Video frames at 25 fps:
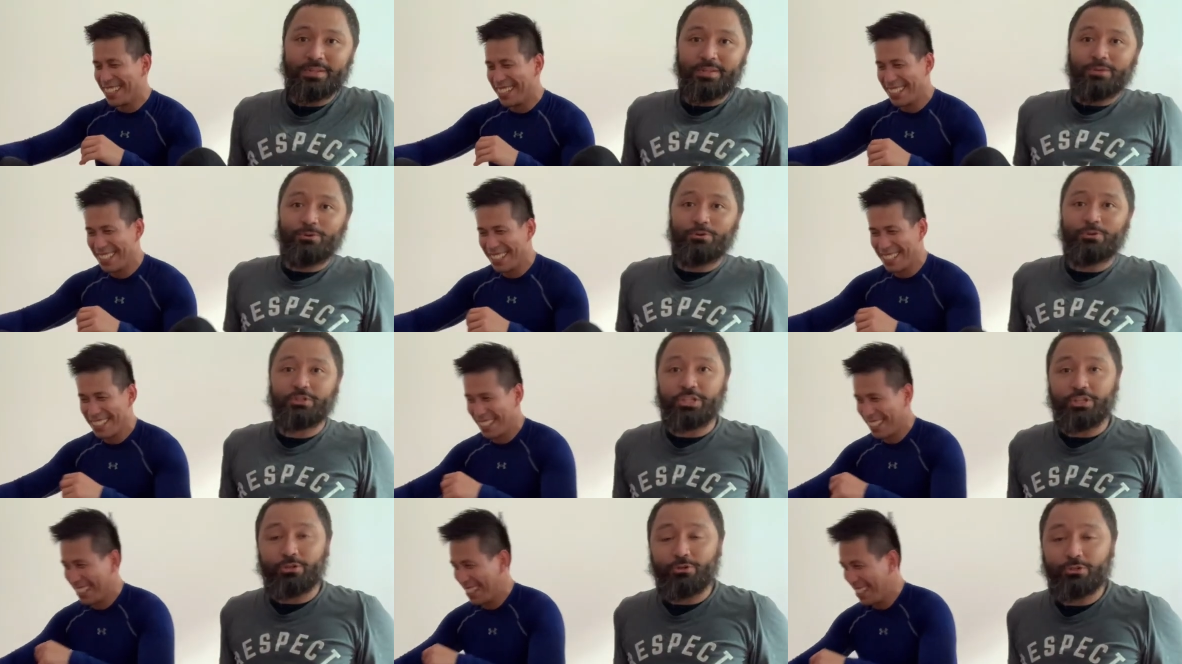
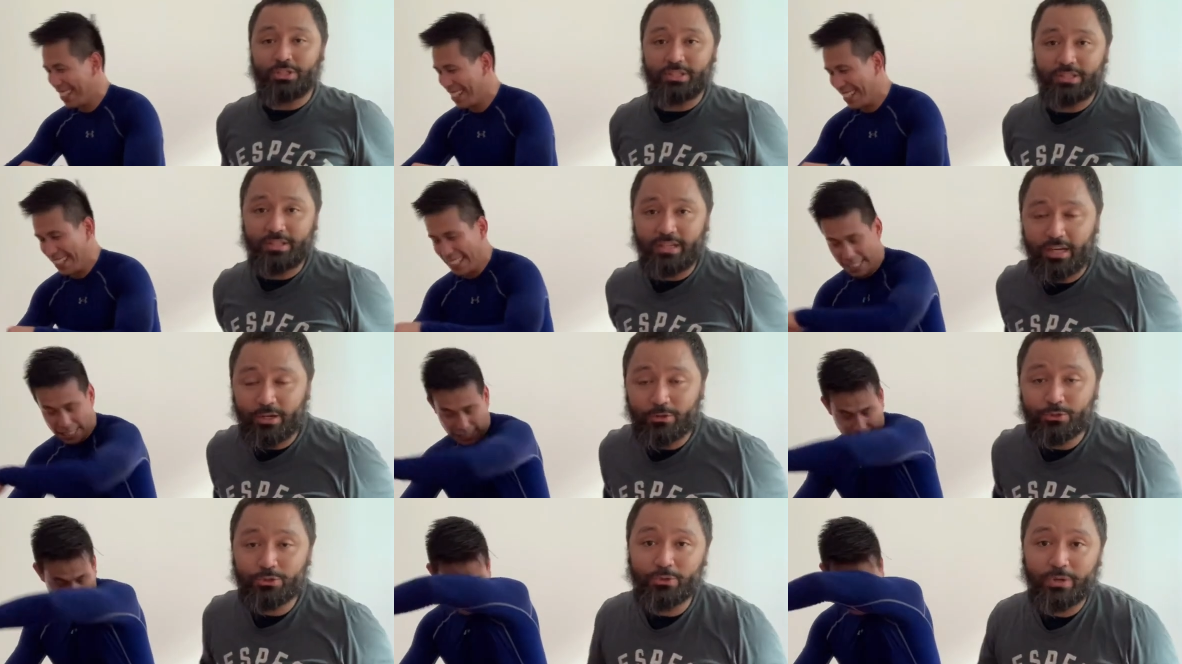
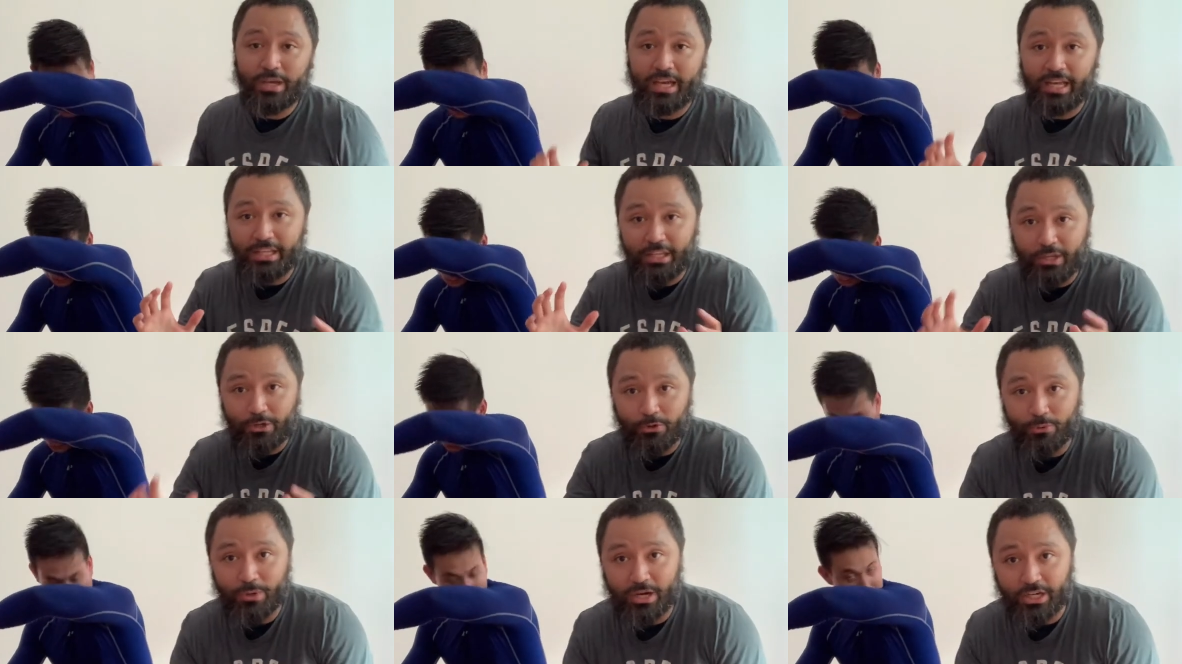Speaker 1: Ushiro So
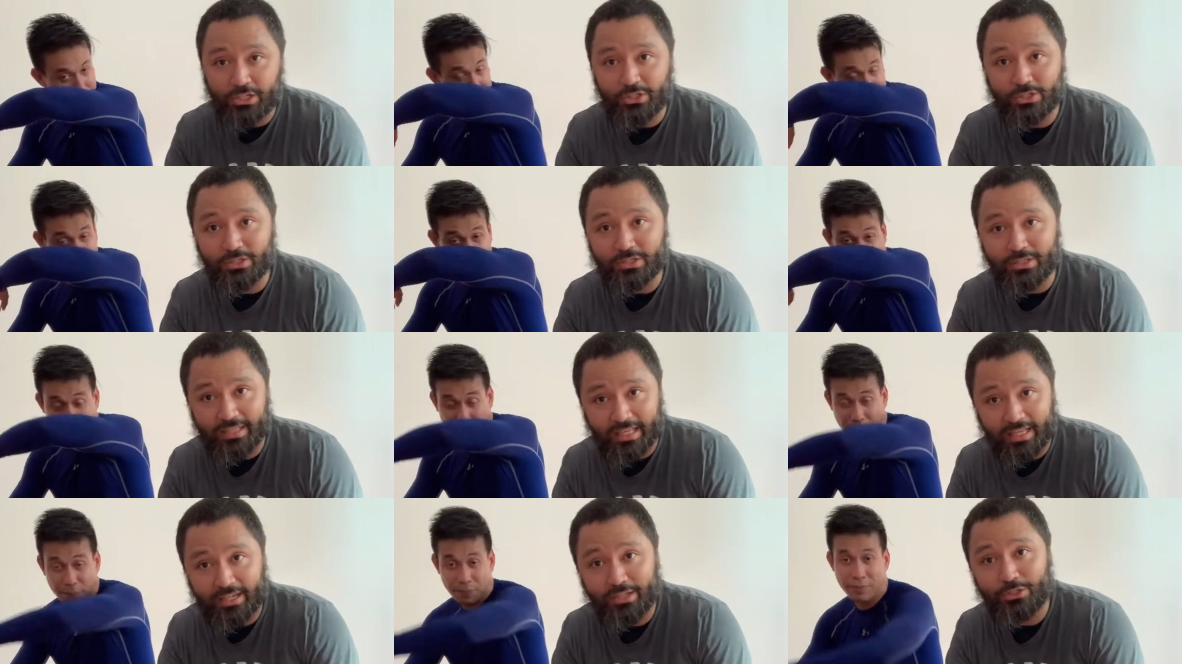any
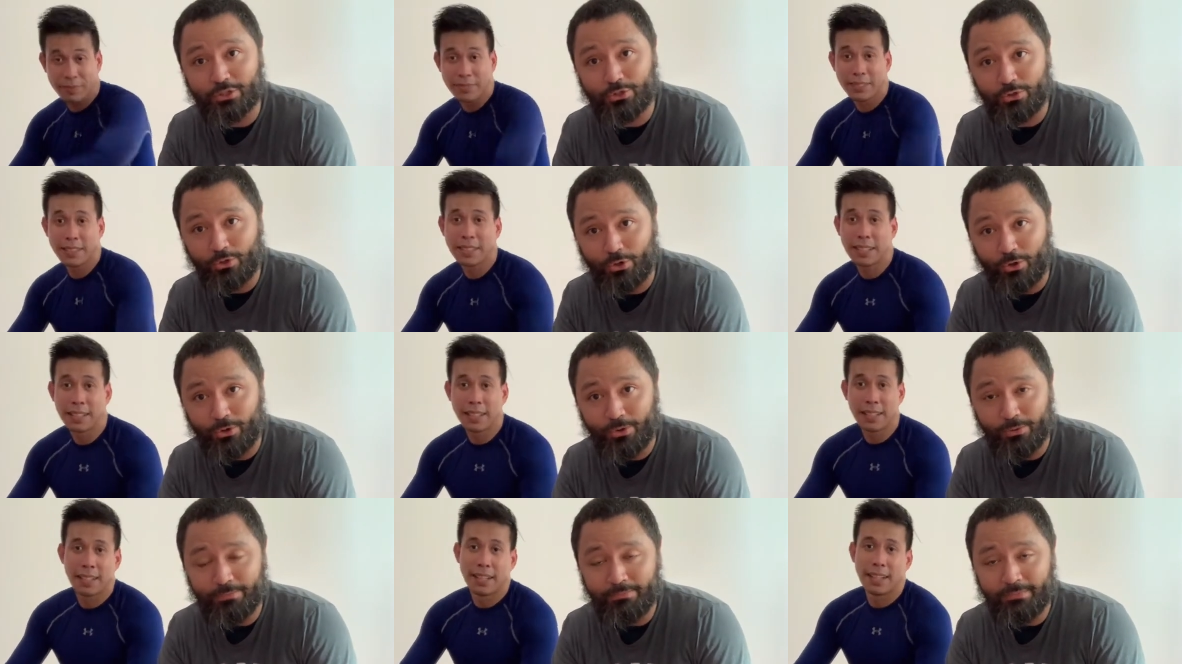questions, let us
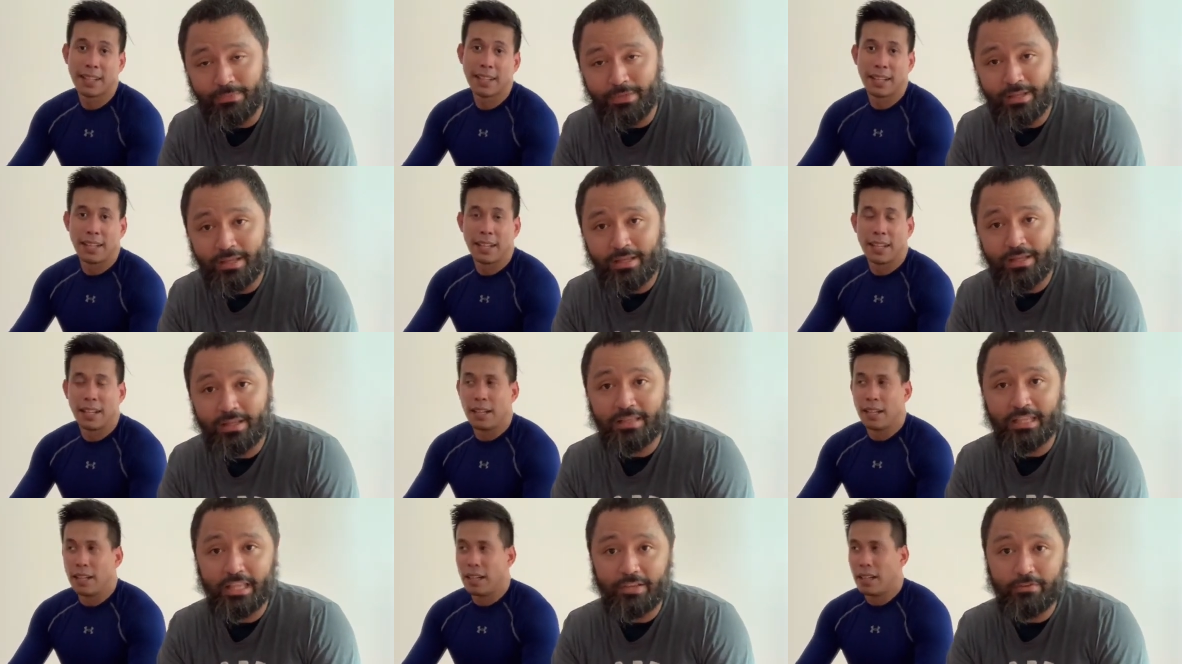know.
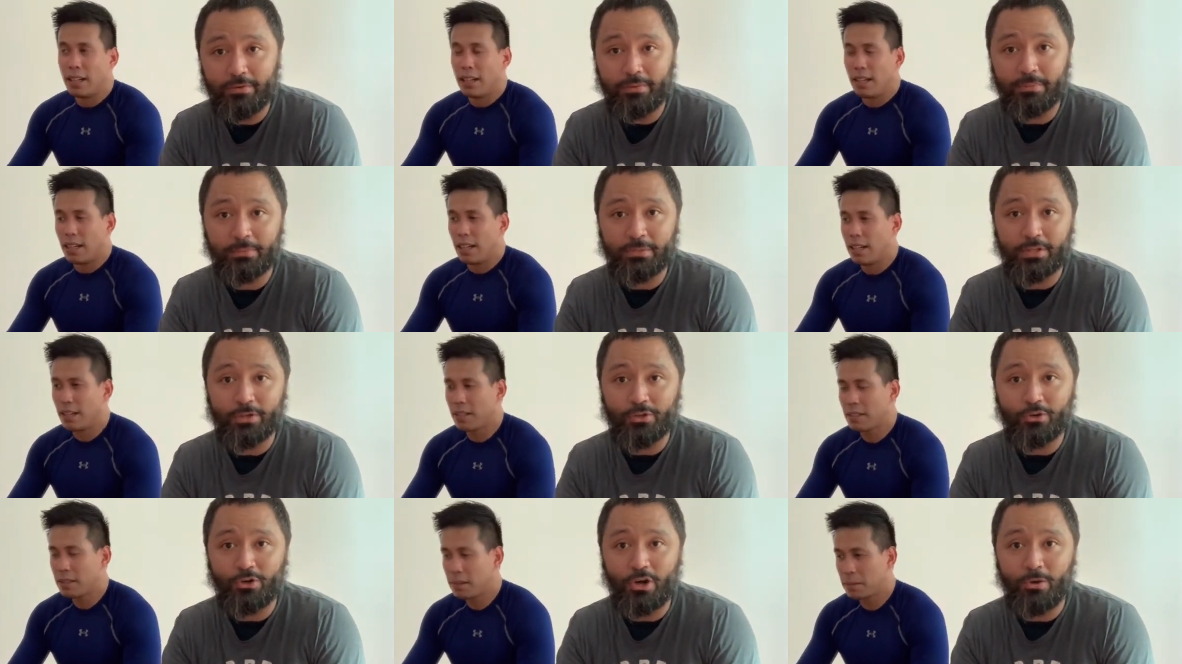Leave them
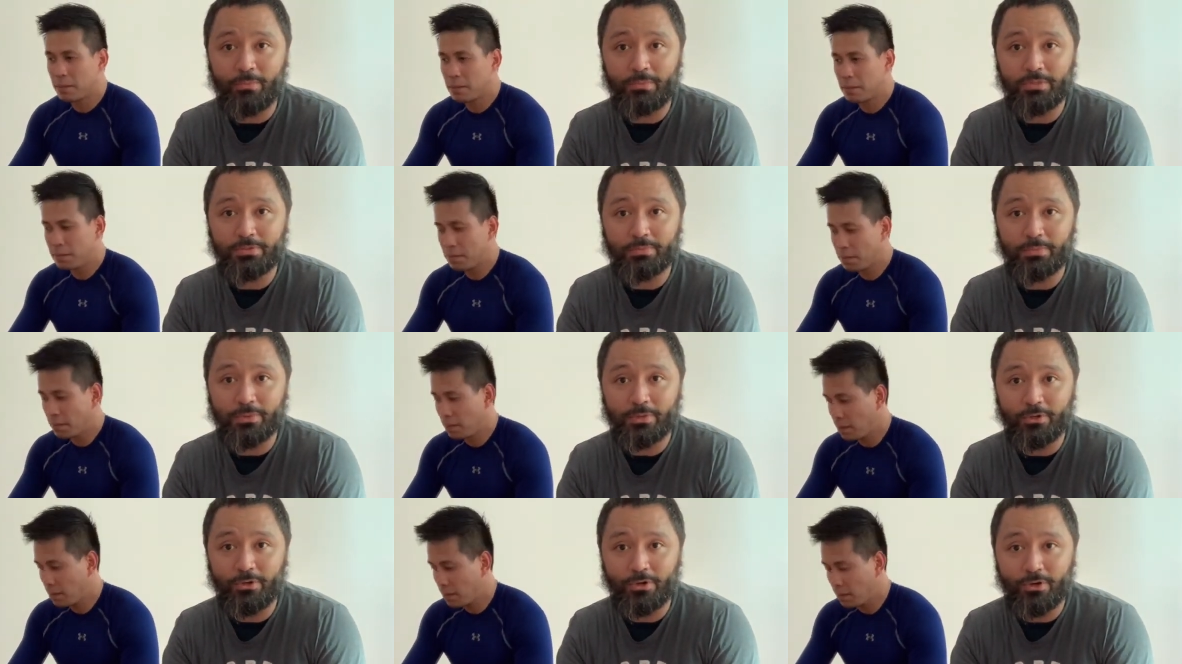in the
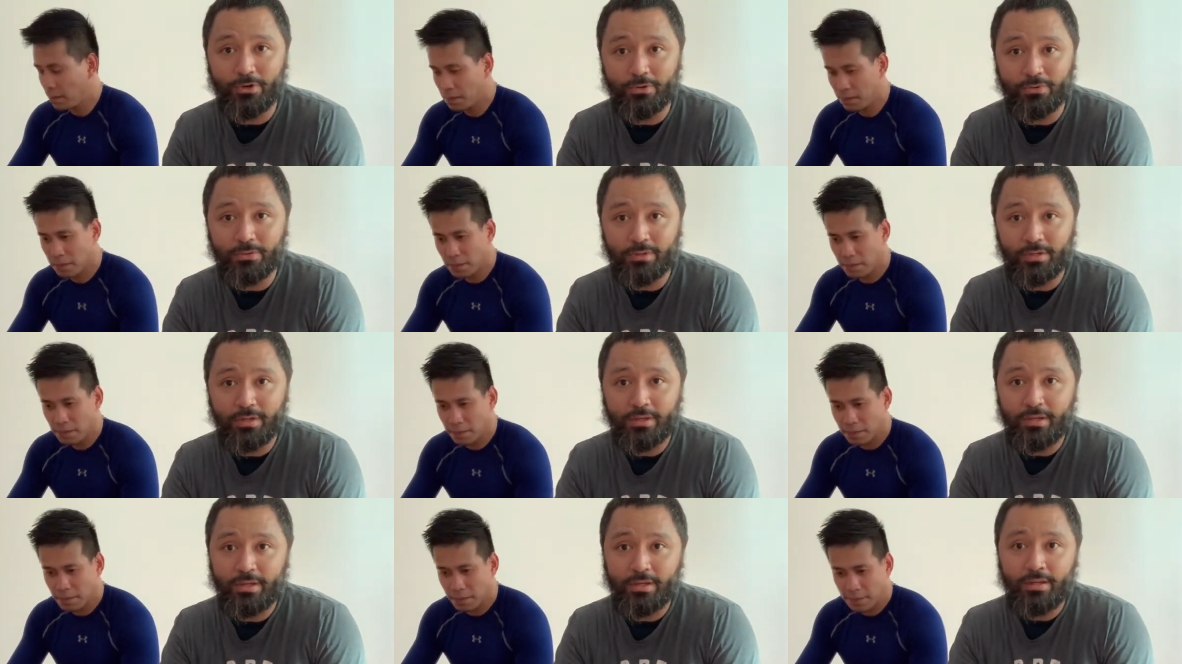comments
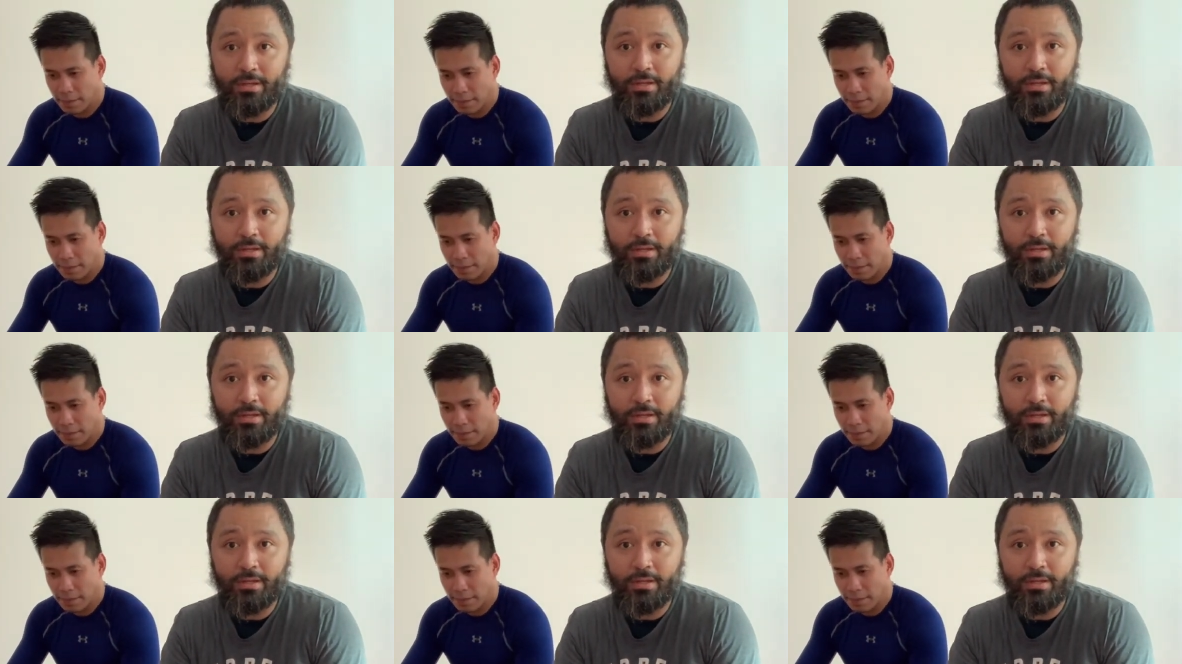below.